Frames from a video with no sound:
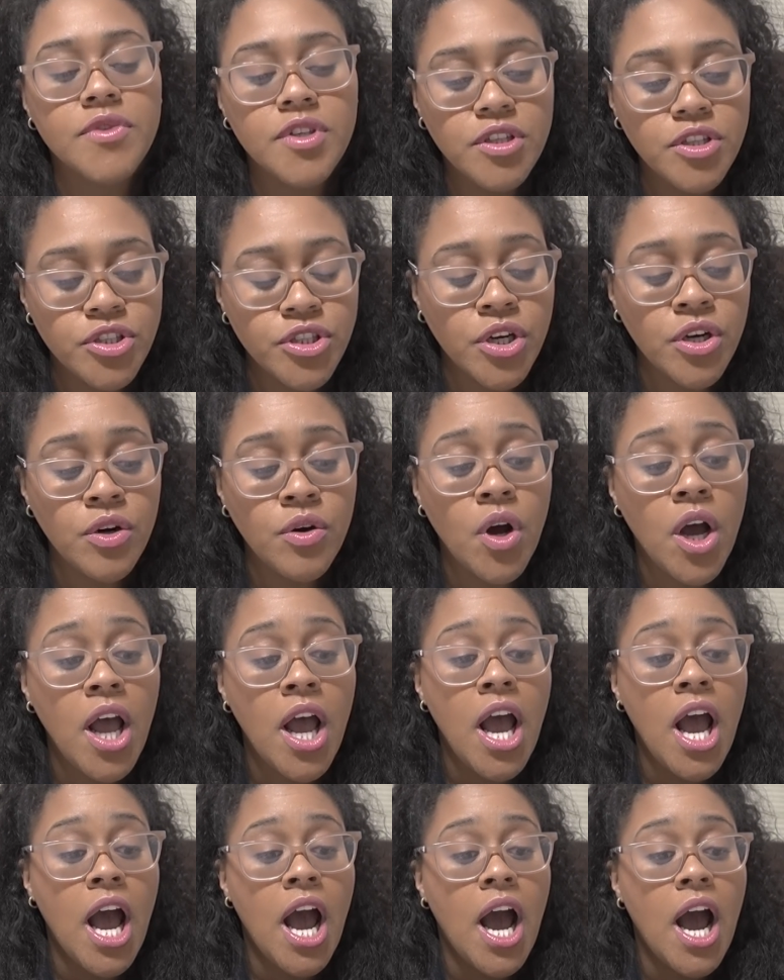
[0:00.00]
So
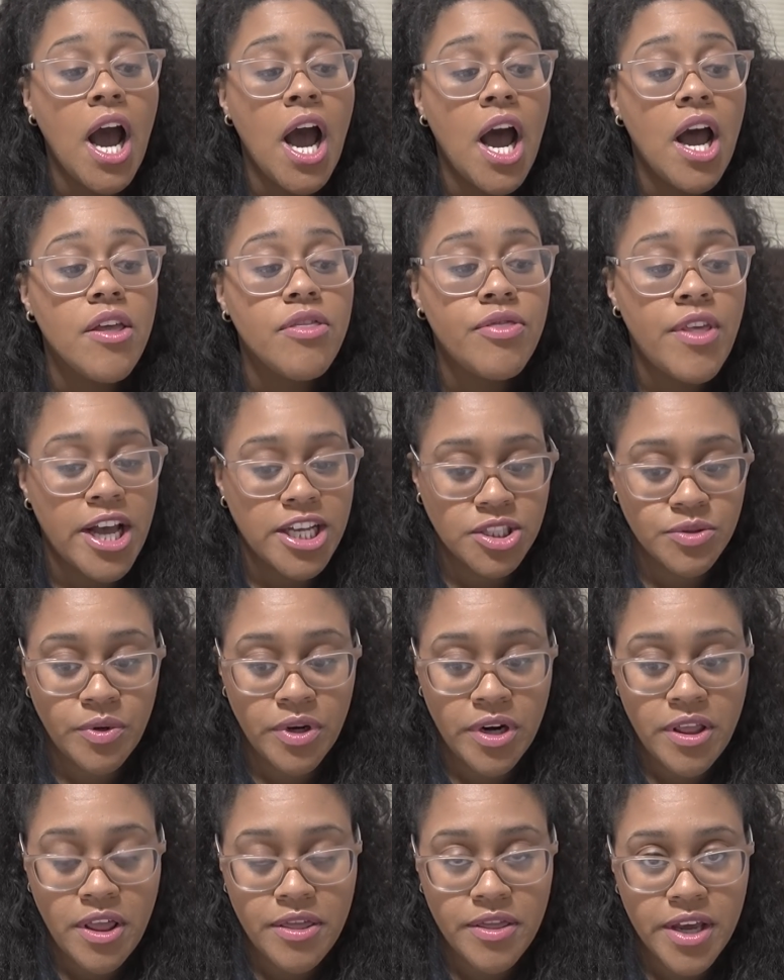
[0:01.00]
that's one
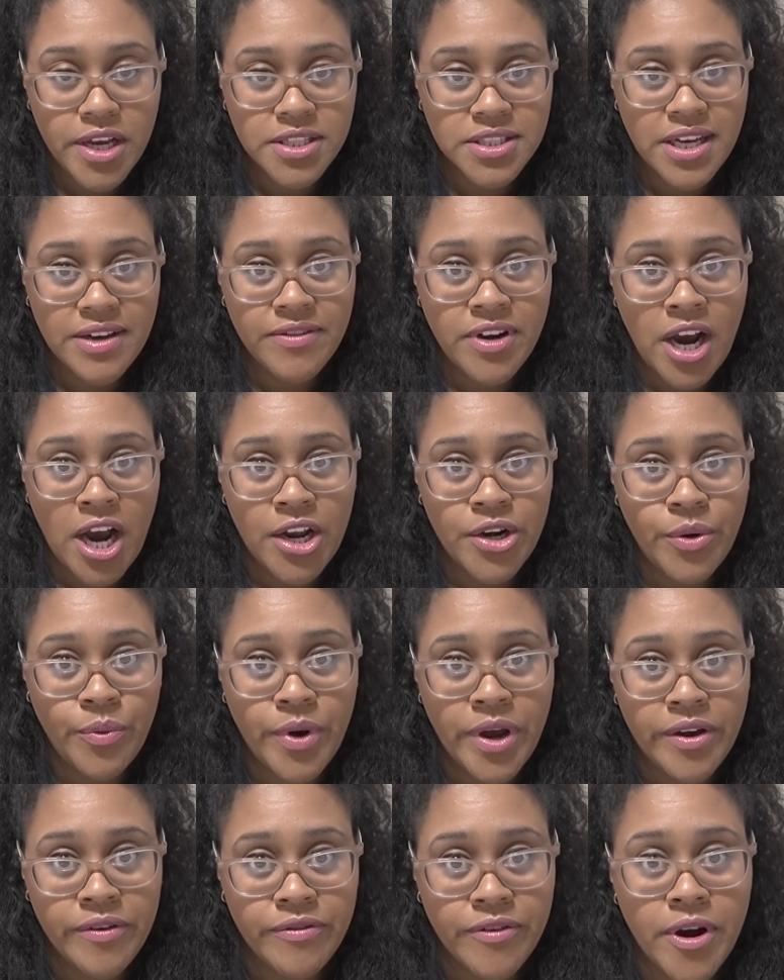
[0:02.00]
of the things I've gotten
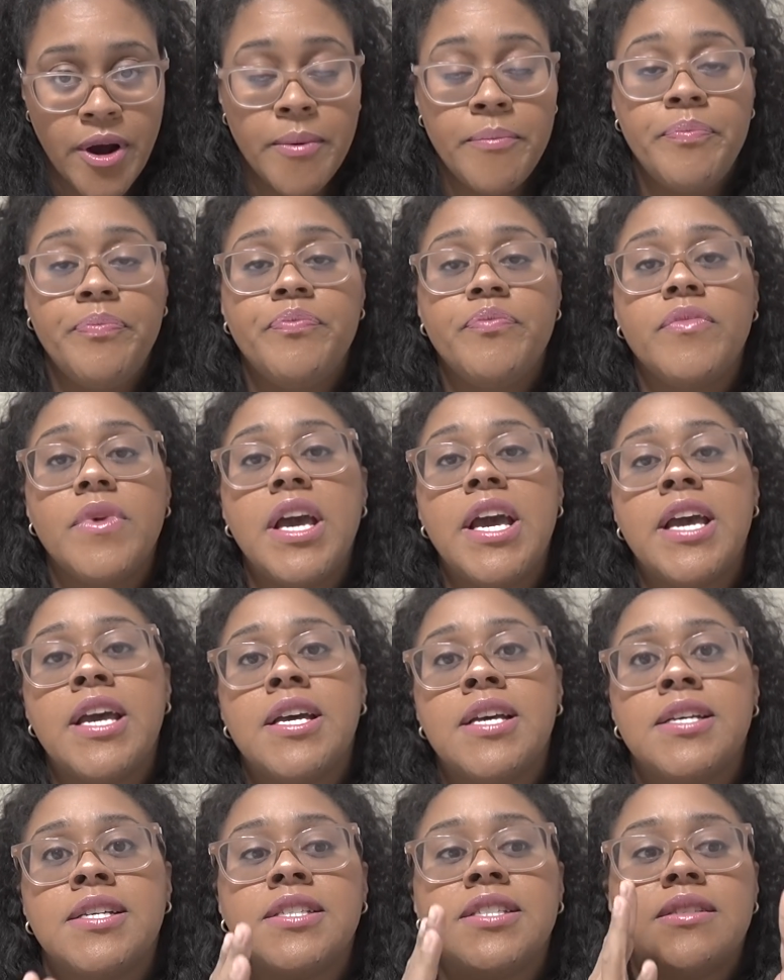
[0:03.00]
away from,
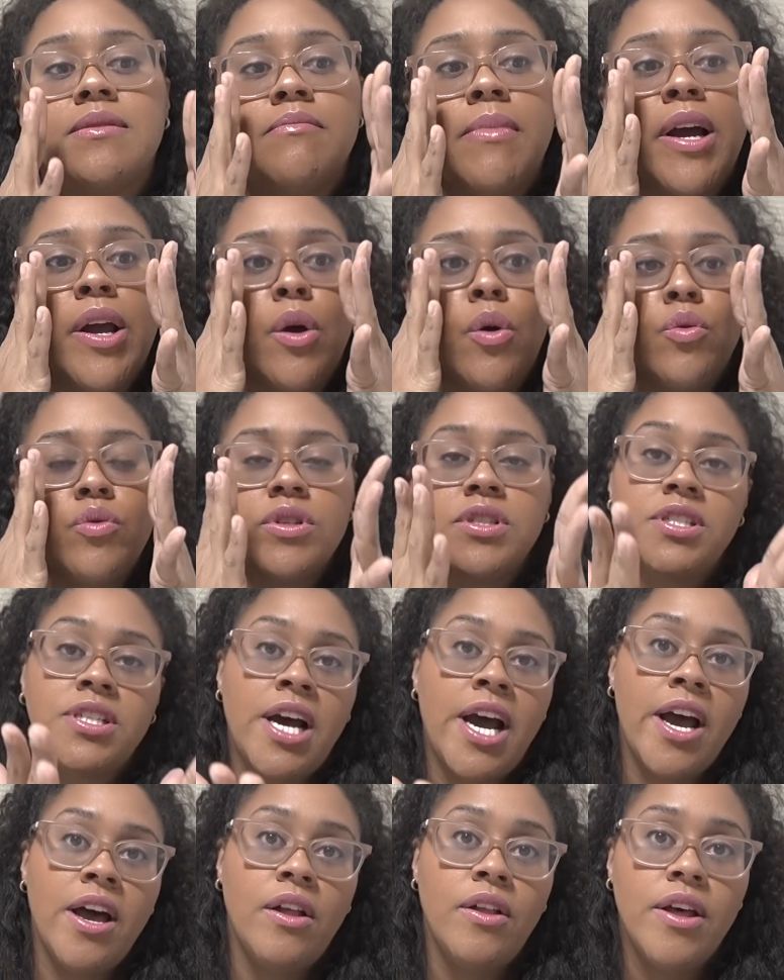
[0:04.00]
is my own
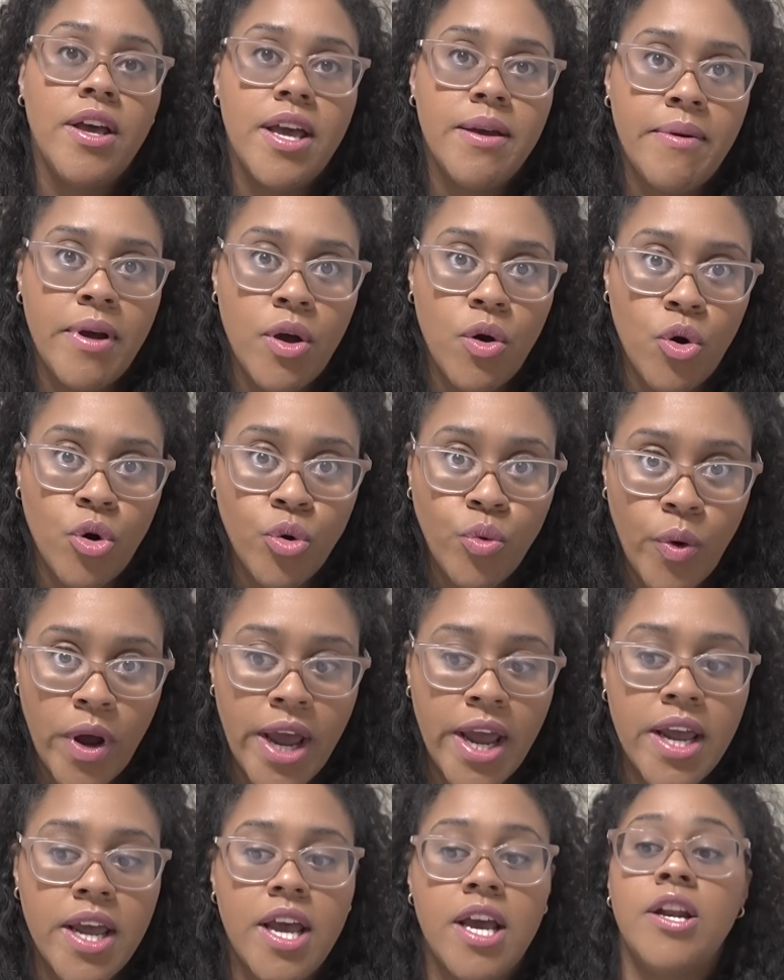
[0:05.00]
style in my own
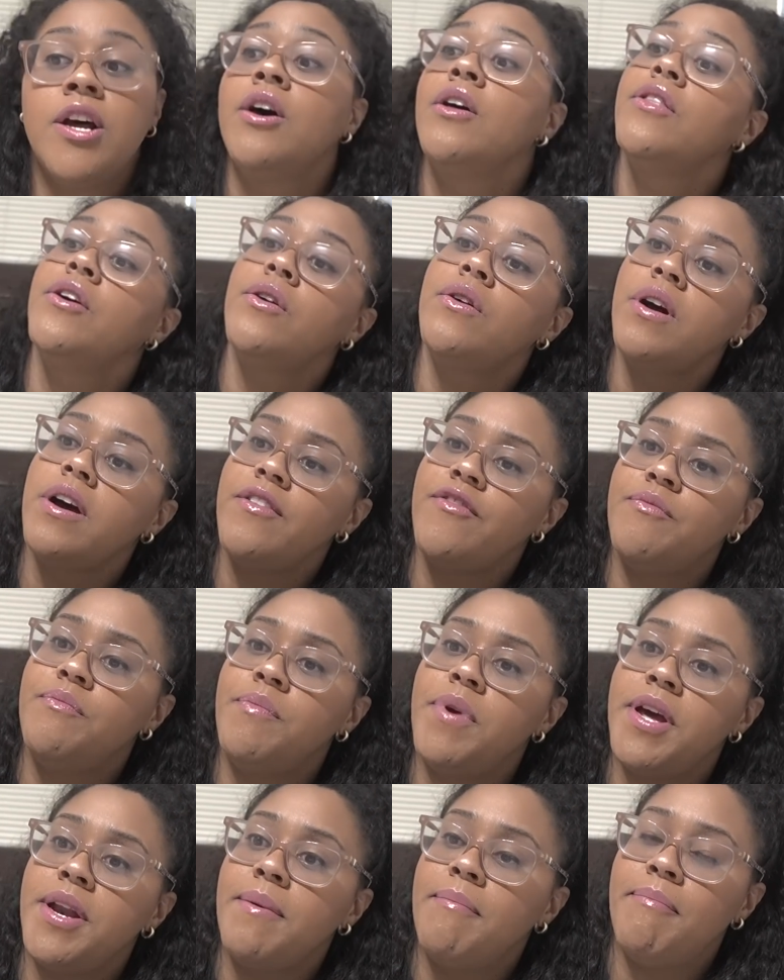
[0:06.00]
way. And although I've
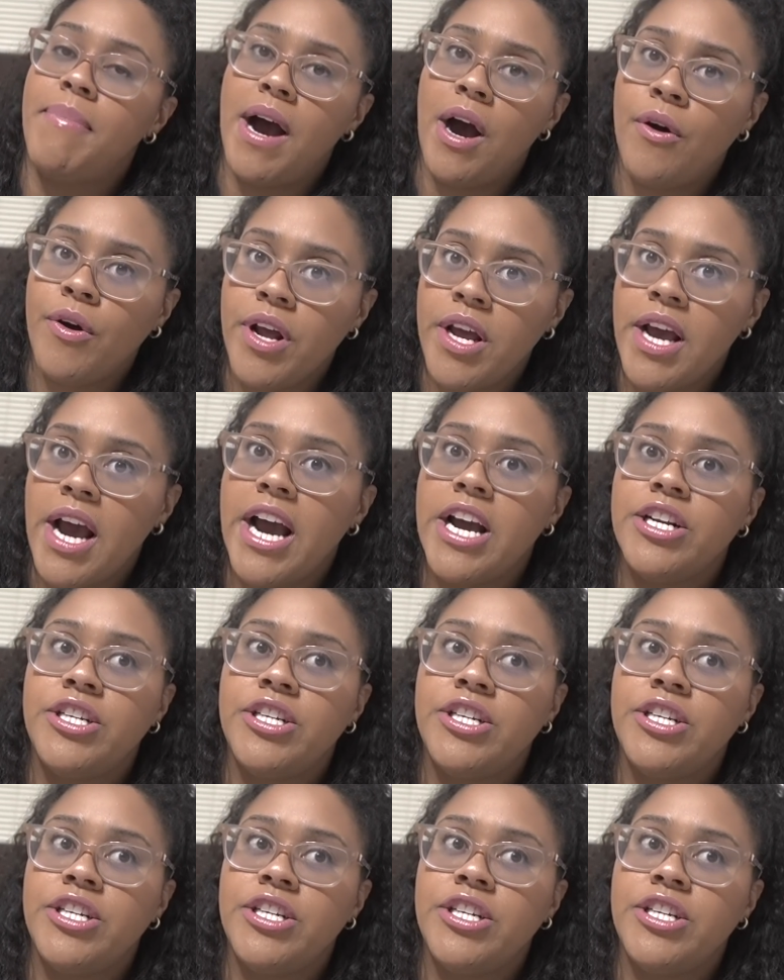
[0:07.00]
been about it,